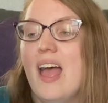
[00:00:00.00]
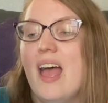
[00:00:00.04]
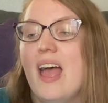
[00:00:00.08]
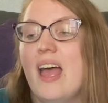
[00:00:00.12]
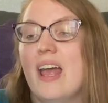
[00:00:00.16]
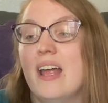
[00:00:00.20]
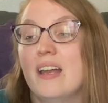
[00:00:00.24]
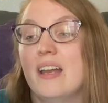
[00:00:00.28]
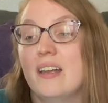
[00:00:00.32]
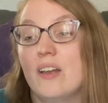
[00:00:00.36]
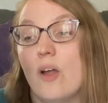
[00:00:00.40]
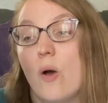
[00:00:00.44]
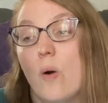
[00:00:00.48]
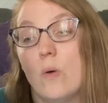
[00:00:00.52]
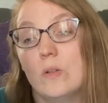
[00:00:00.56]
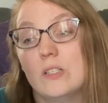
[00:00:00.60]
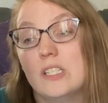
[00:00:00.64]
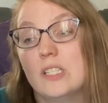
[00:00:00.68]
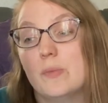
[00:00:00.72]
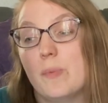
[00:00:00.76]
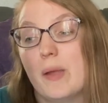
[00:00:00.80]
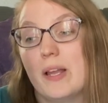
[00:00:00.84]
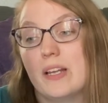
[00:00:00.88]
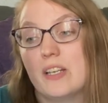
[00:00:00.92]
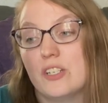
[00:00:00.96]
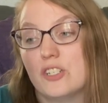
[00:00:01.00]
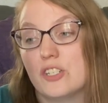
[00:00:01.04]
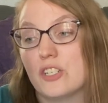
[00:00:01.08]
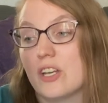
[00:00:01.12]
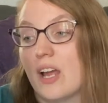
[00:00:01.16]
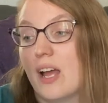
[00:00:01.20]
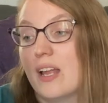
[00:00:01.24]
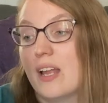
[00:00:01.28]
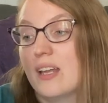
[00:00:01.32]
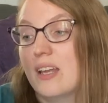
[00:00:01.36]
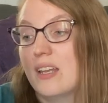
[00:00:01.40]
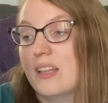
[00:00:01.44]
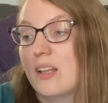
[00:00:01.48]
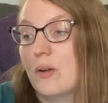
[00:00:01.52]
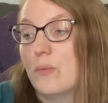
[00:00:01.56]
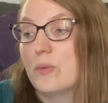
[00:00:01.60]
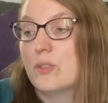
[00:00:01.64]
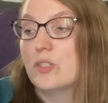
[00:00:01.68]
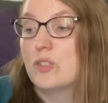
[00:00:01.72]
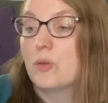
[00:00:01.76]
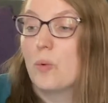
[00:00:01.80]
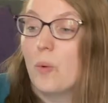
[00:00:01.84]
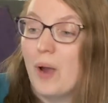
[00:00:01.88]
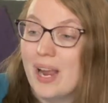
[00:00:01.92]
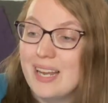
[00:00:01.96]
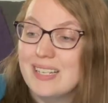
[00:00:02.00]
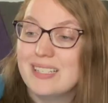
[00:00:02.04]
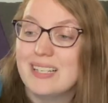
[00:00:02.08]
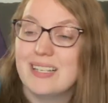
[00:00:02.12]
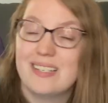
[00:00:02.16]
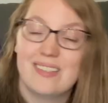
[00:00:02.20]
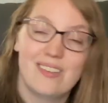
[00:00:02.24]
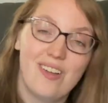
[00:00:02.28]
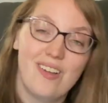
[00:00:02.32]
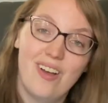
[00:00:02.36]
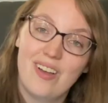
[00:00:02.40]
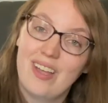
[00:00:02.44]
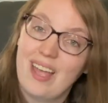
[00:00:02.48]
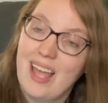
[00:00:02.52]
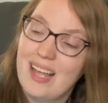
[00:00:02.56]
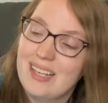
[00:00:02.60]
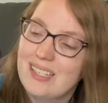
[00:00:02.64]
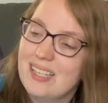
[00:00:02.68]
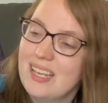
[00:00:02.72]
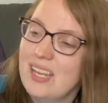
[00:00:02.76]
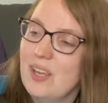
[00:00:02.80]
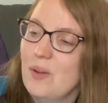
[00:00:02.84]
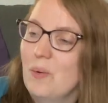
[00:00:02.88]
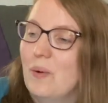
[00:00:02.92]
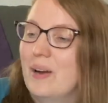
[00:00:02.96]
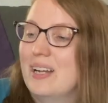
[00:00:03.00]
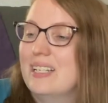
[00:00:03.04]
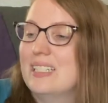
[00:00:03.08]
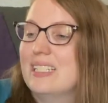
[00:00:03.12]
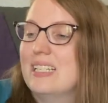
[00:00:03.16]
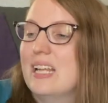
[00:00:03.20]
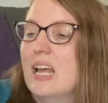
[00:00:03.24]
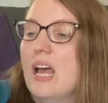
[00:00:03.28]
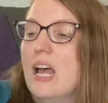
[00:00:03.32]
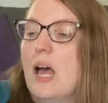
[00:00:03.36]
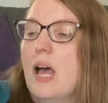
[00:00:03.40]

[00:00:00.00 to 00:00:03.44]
an old Spanish gun that was twice as long as he was.